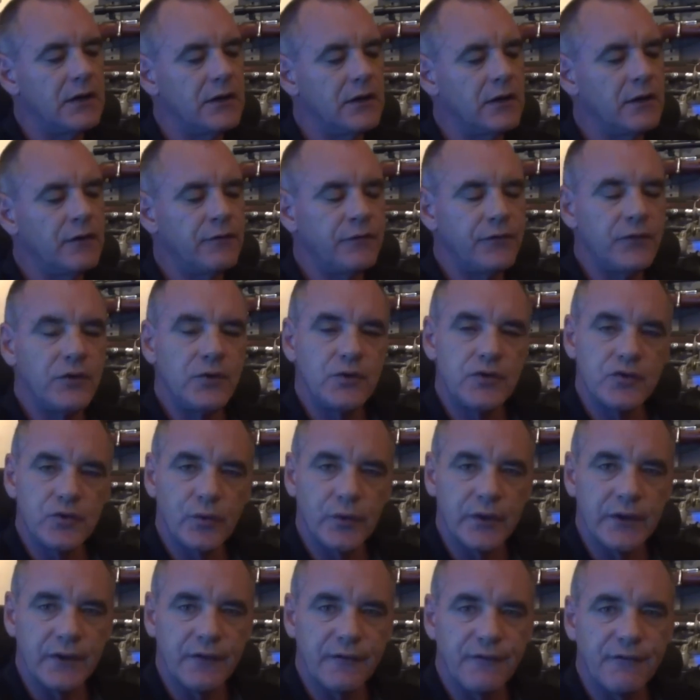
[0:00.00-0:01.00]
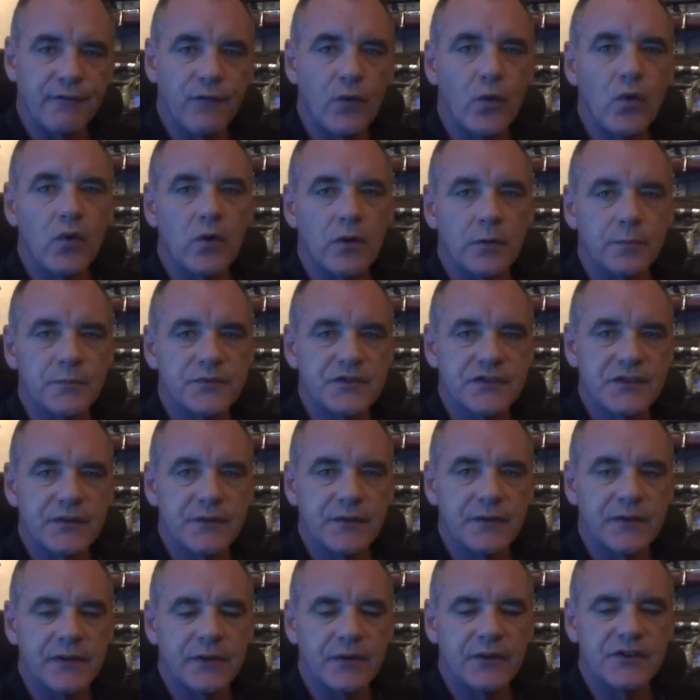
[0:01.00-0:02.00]
if you join the forums, there,
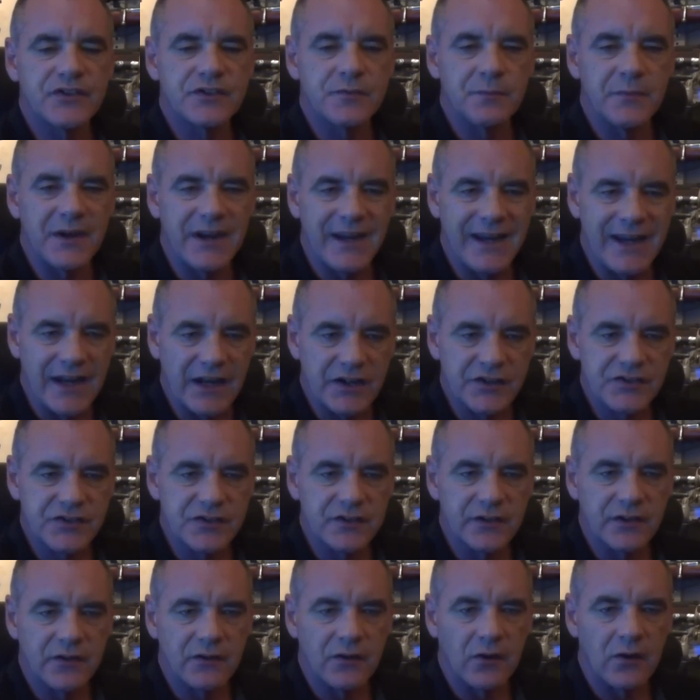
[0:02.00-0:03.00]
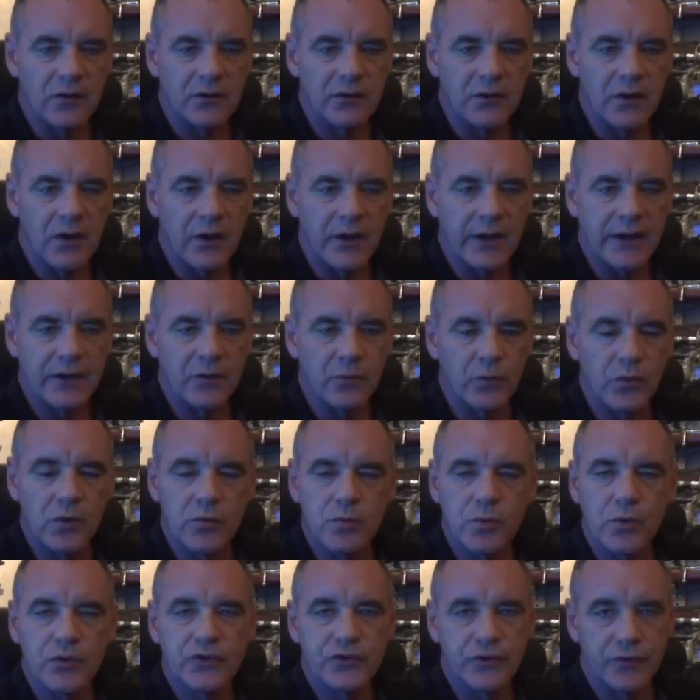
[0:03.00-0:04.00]
there are some excellent online World
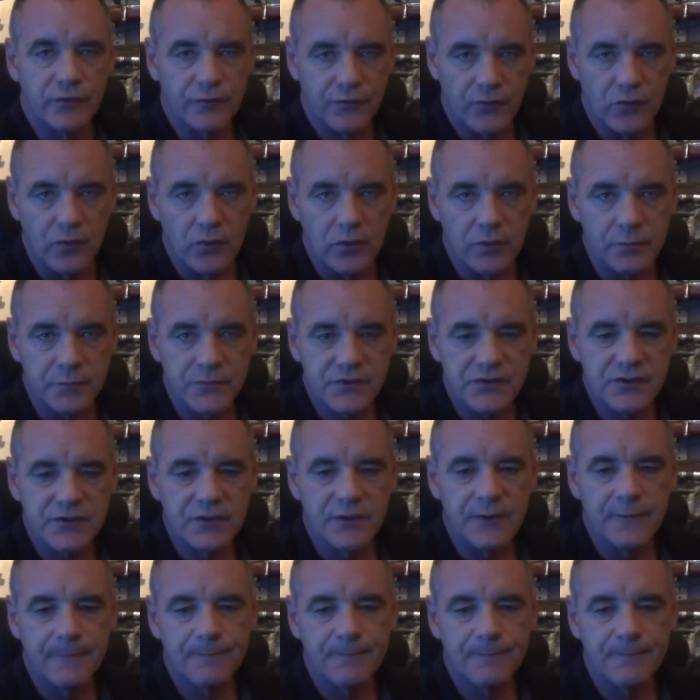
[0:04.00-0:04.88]
War II forums.